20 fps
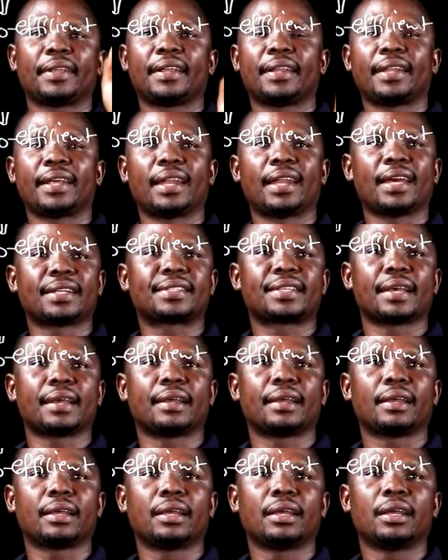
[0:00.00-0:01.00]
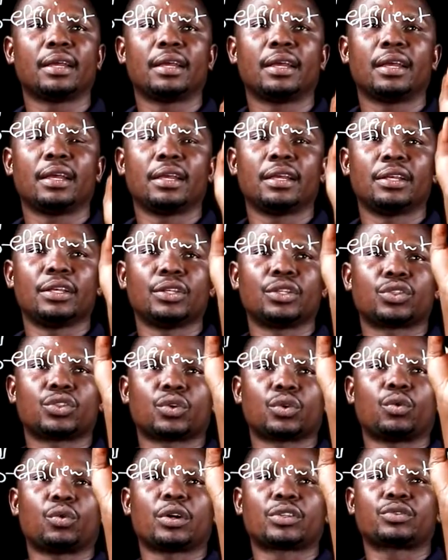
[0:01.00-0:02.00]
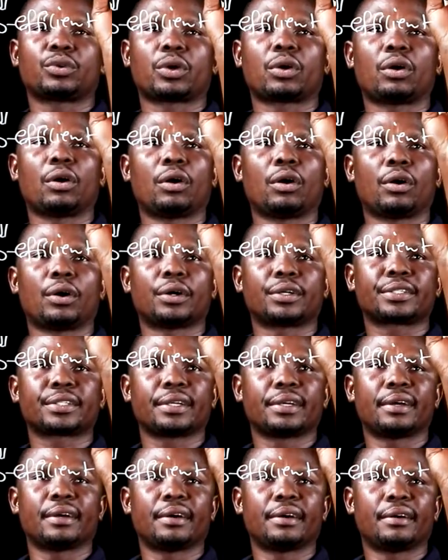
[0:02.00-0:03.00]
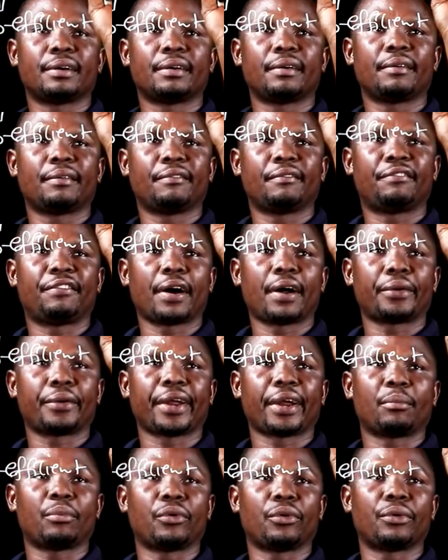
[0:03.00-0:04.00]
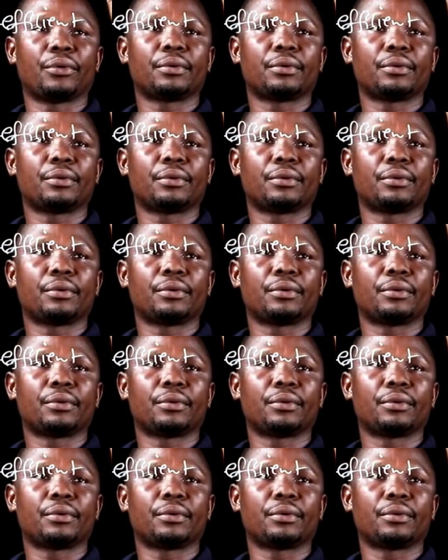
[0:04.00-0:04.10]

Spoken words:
letter, is what we call variable